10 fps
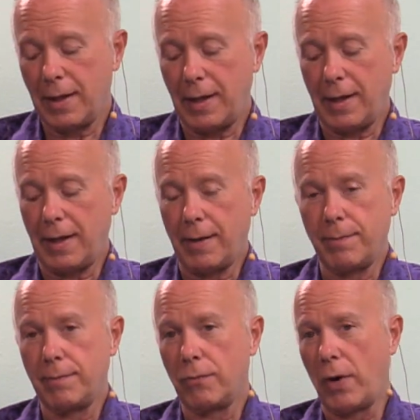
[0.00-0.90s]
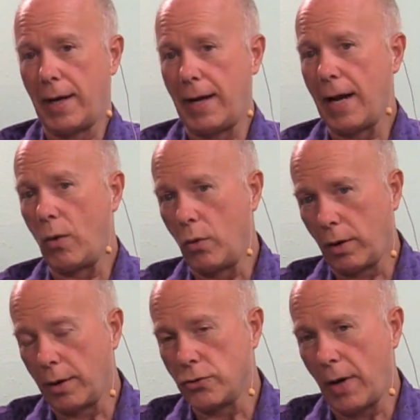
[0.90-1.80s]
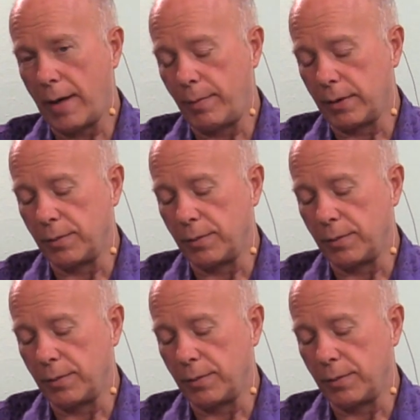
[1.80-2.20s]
Um, right now we're going to try to build